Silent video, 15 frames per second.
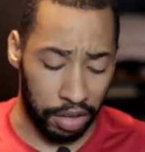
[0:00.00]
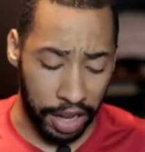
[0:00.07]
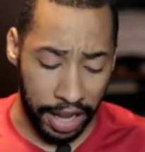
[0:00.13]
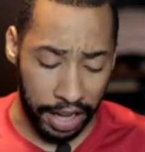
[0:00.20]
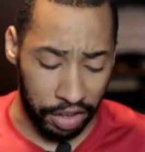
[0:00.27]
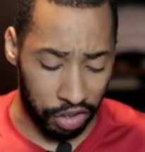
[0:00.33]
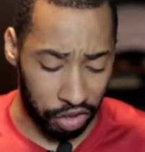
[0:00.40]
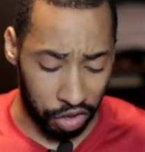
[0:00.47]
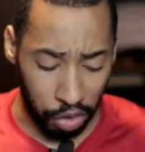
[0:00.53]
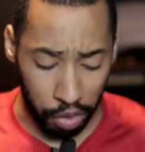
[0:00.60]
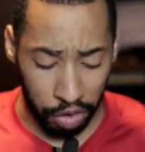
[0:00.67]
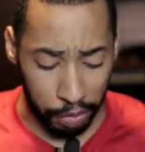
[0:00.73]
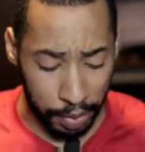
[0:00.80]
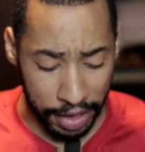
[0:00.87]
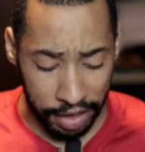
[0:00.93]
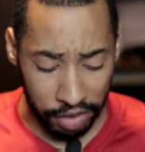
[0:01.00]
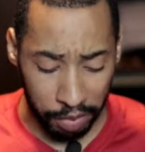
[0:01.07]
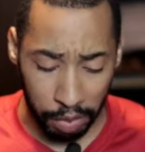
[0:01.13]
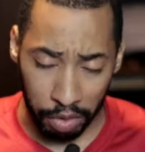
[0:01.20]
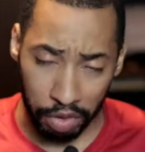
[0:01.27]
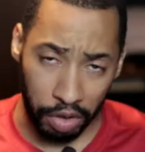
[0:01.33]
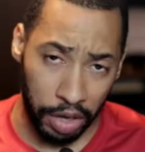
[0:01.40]
like soon as
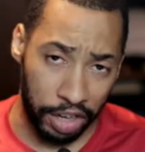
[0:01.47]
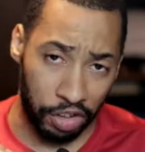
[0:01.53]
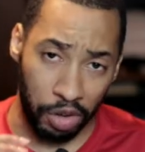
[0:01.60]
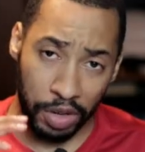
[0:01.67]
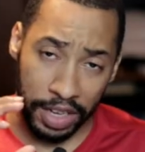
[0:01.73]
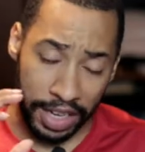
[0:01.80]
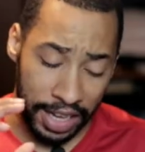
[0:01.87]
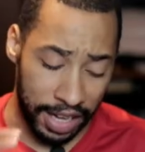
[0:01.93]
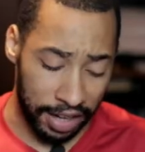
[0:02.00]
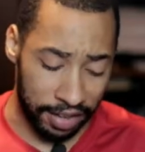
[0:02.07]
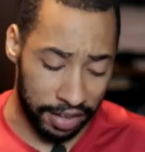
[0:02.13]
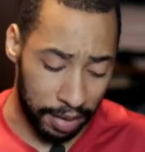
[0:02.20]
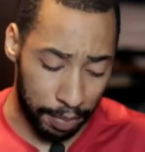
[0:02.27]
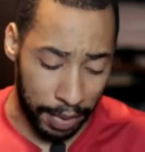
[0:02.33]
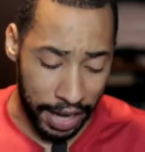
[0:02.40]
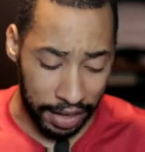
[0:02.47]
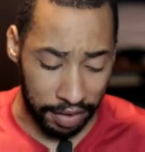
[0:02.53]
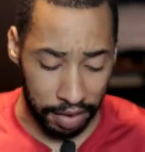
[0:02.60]
possible so that you can get it sent back